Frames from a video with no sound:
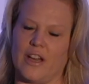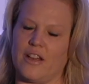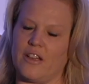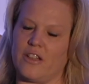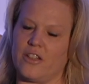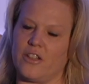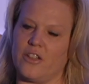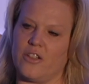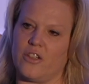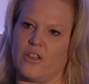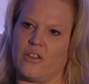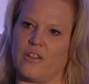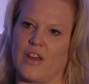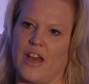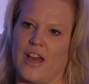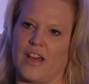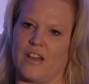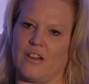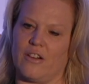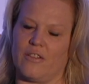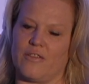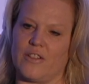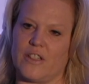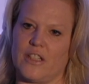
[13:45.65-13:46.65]
And to do
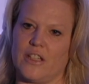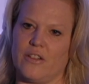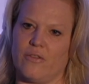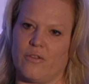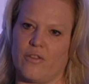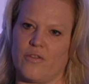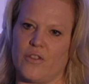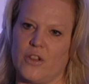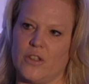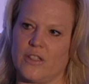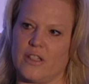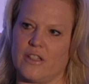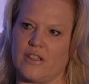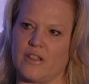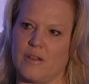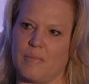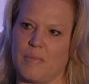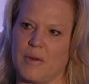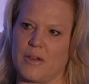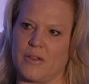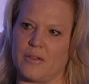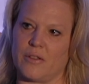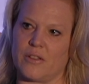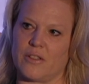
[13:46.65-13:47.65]
that, obviously, reviews is the
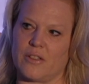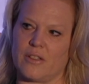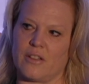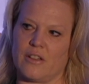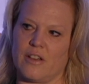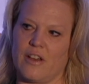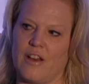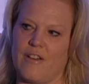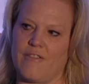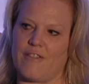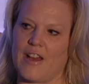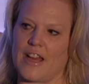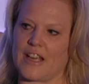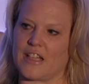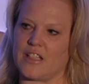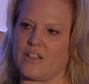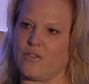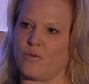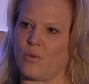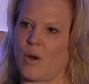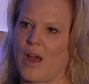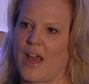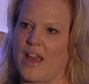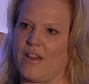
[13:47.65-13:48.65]
most
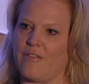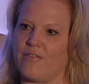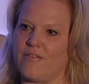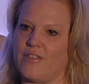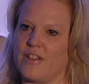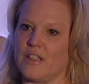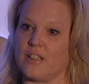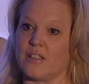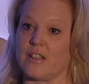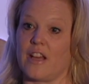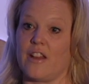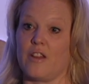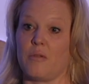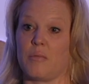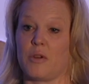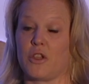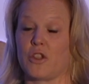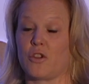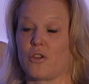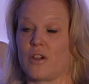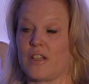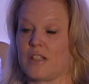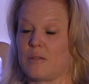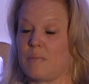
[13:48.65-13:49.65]
effective way and feels like the
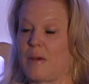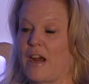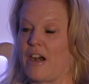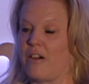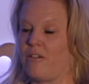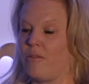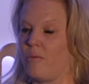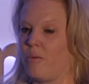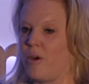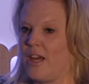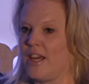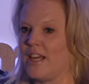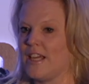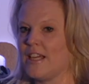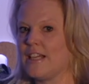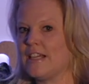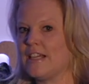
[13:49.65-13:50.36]
most transparent way.